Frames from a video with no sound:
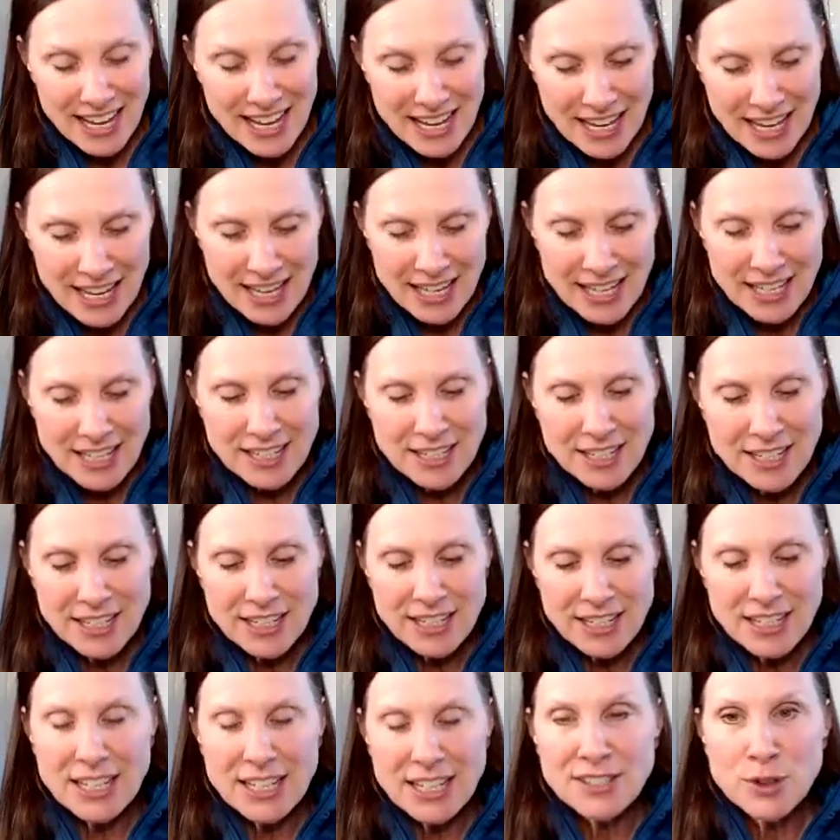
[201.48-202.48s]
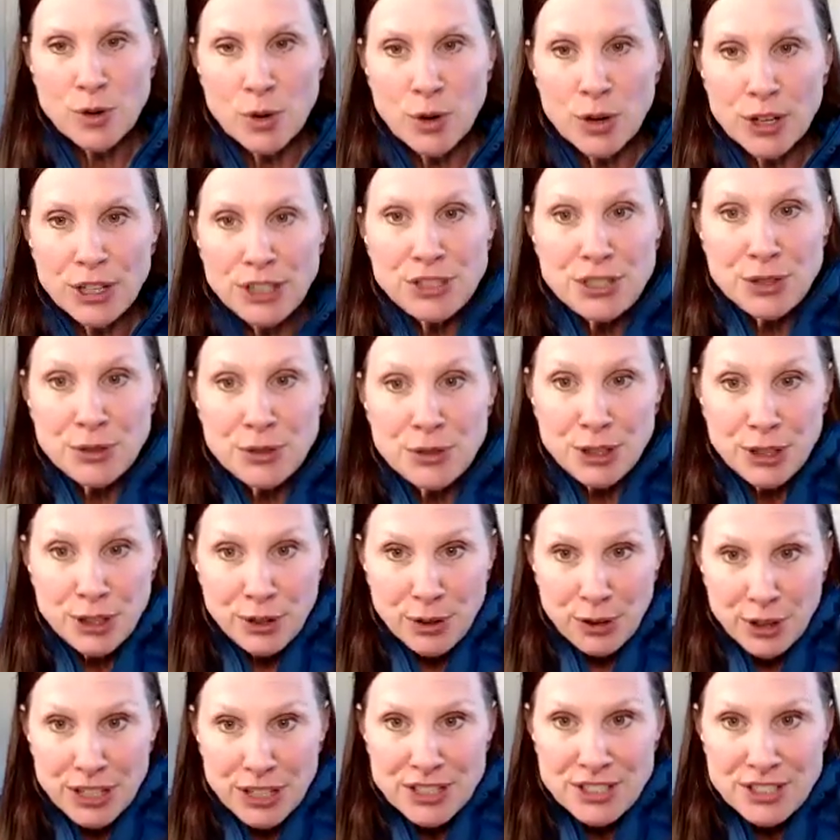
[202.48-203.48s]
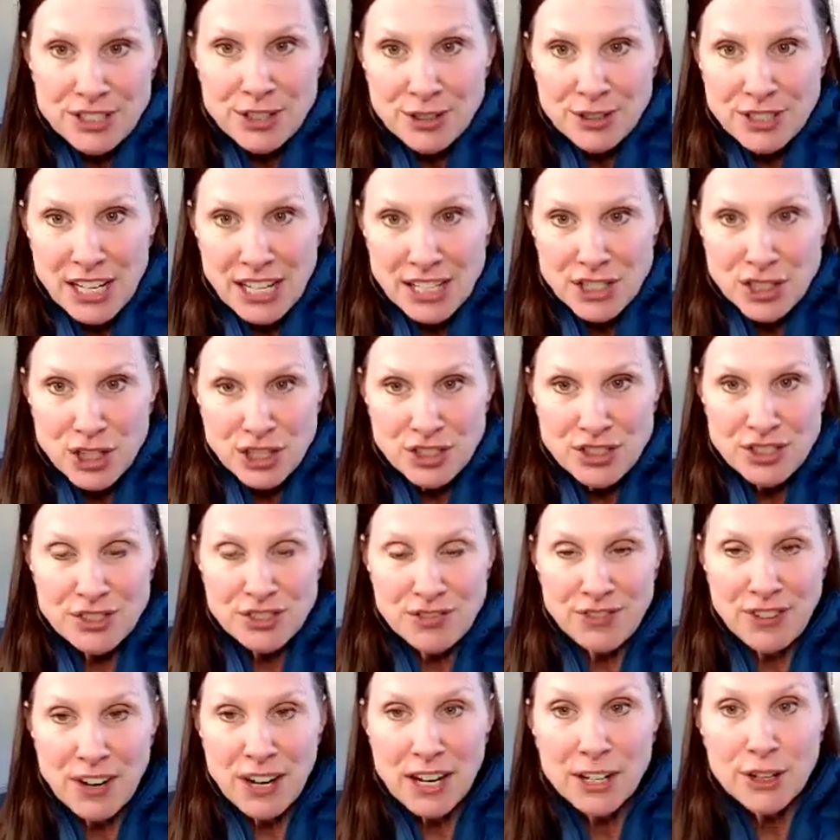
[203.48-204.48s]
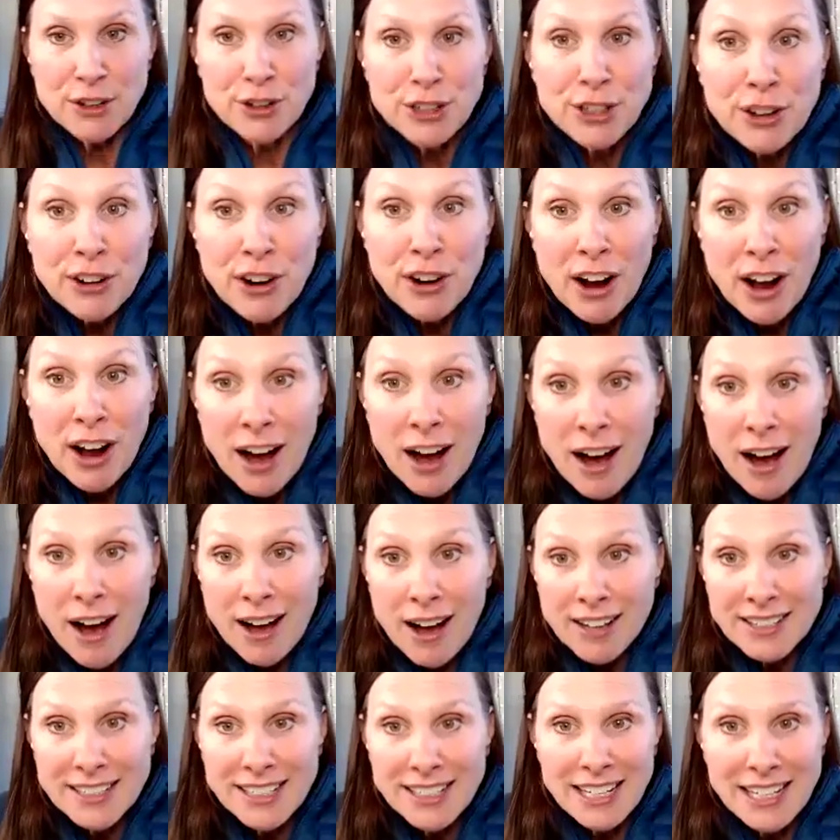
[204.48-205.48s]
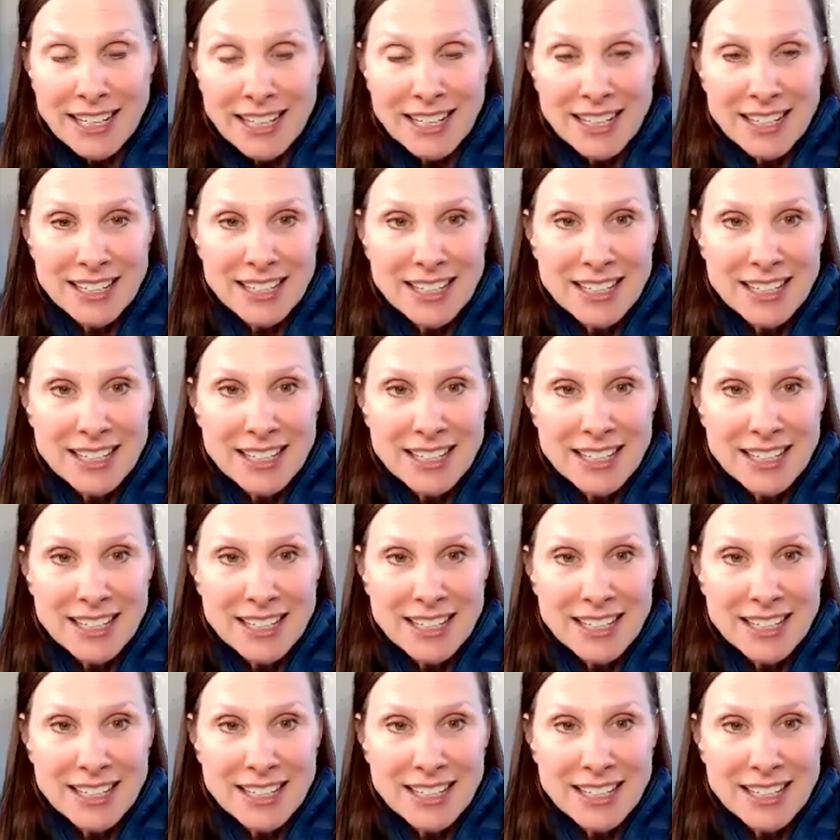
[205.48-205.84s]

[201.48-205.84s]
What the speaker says: it is going to increase your digestive fire, your Agni.